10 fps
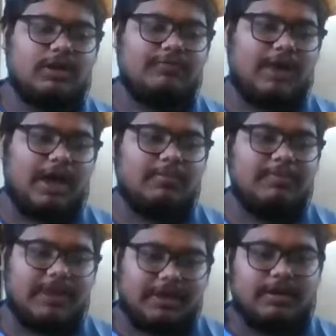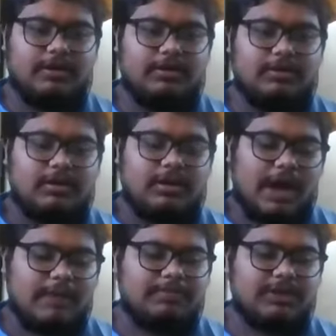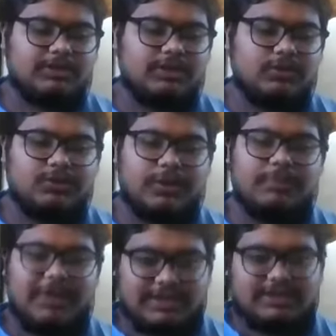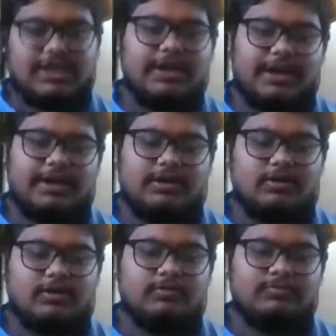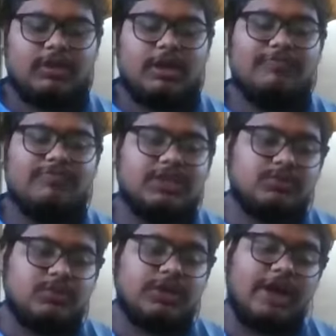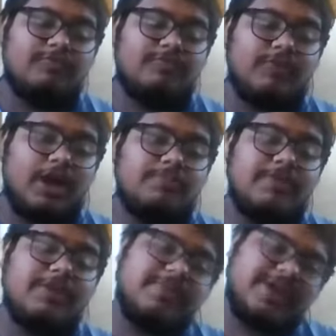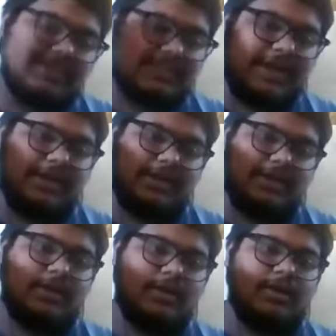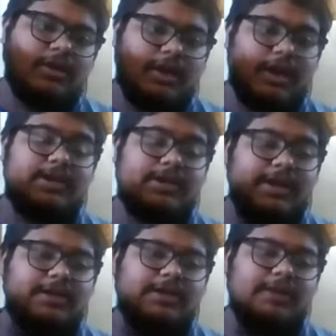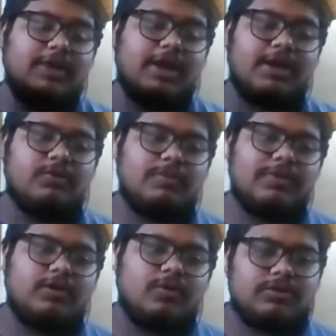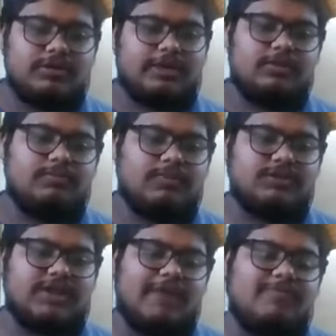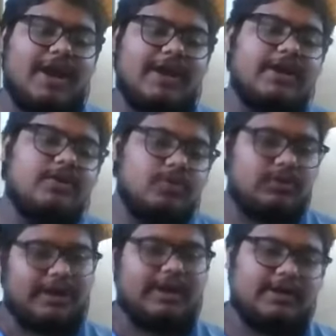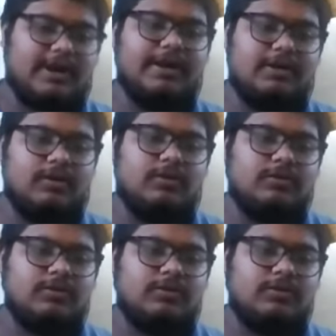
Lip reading: if I'm a beginner, I'm a person who is doing BSc IT right now. If this would have helped me in BSc IT at that time, it would be a good thing, no, because I have landed good at right now.